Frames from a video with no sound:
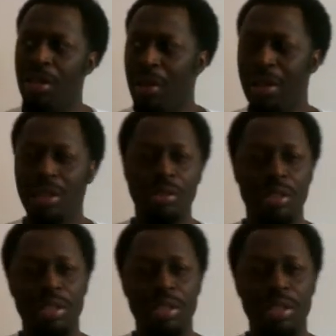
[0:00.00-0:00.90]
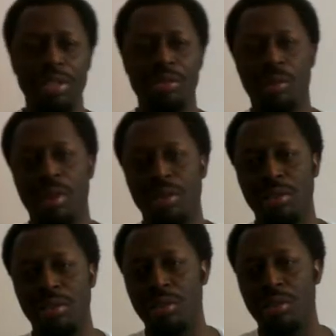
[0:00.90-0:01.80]
try to go to at least
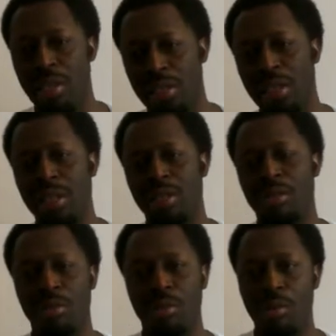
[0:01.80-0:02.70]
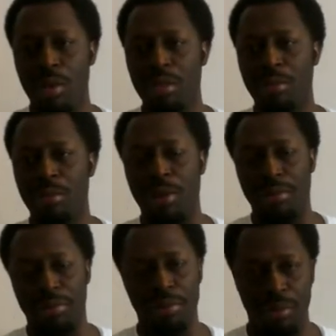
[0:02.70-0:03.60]
attend one a
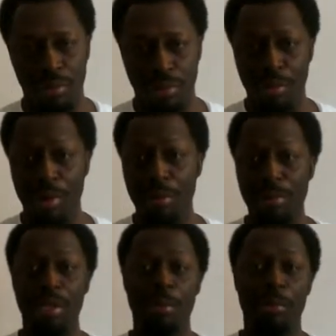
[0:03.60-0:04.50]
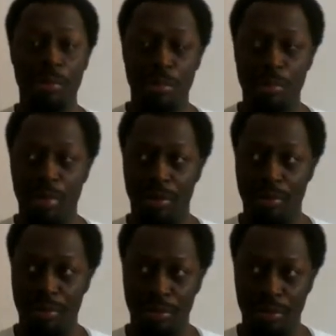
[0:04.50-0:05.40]
month, one meetup group a month,
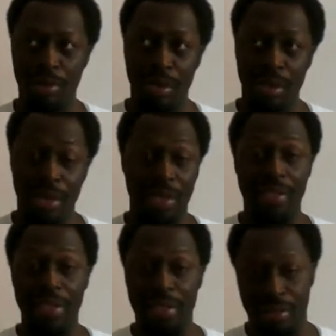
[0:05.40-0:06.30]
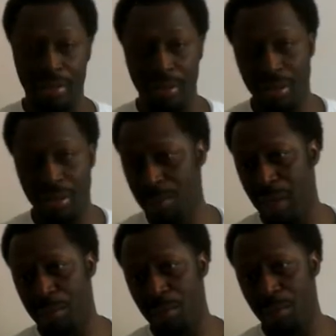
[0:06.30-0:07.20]
at least.
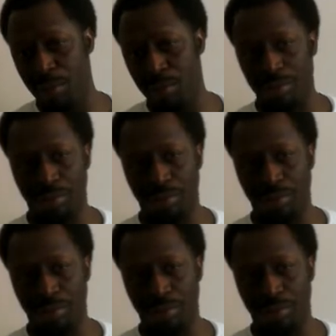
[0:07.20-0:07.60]
Sometime two.